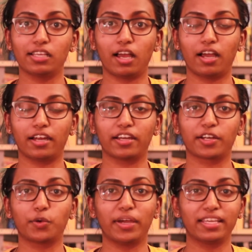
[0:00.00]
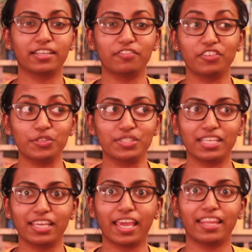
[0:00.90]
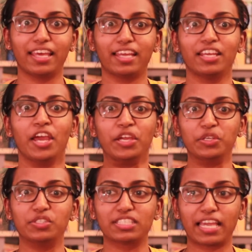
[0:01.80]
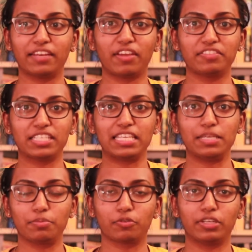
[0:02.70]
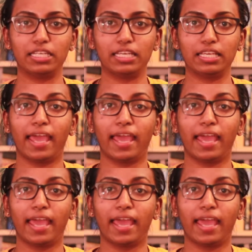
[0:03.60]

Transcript: are quite confusing and that you just kind of have to keep reading,